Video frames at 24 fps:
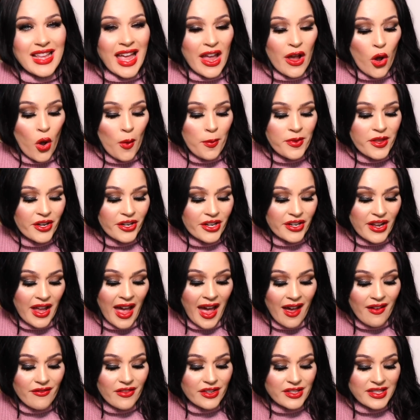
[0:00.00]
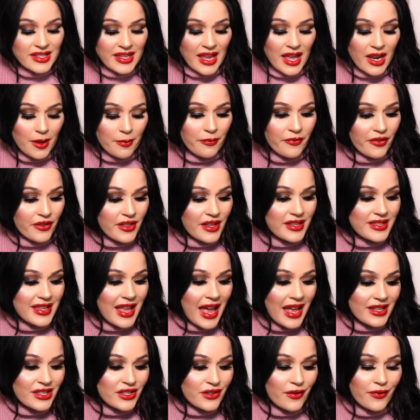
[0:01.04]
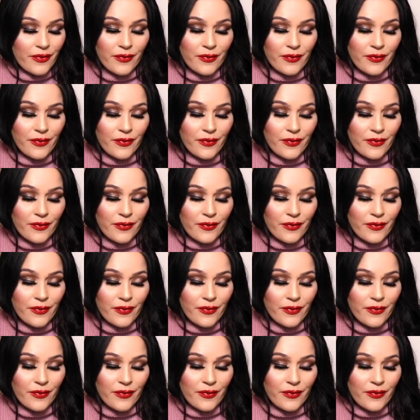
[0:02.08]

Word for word: I hope they're going to have a setup for this at,